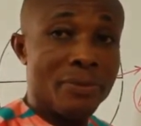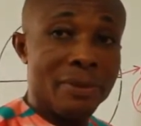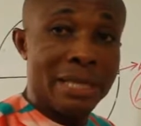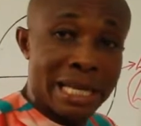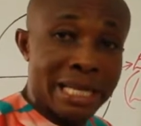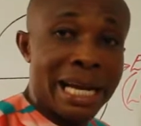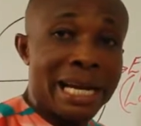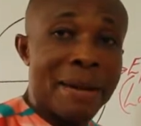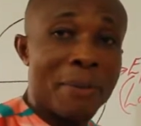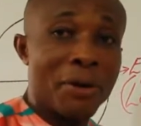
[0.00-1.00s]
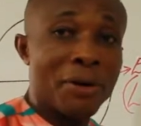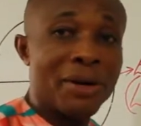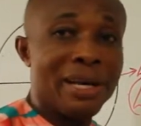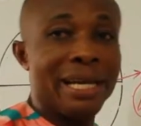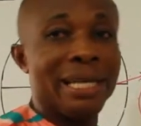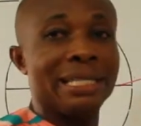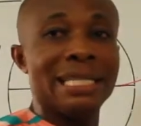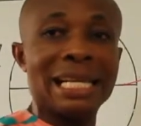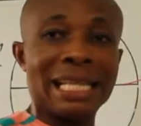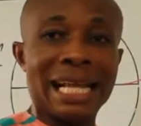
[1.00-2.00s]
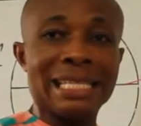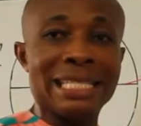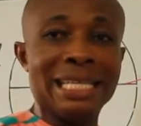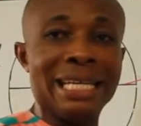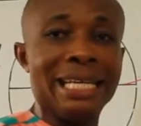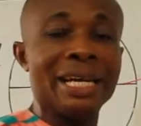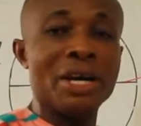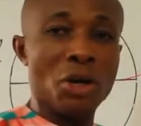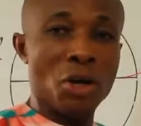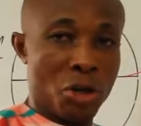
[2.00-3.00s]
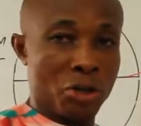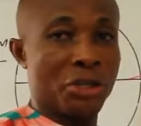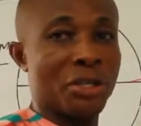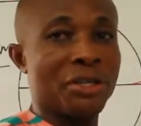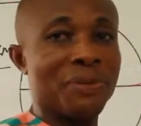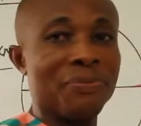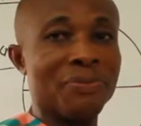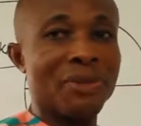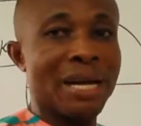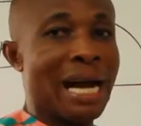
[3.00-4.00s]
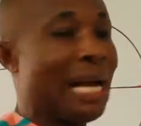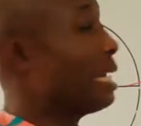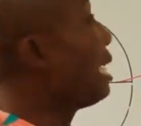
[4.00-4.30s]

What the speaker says: Nigerian neighbor is the Atlantic Ocean, and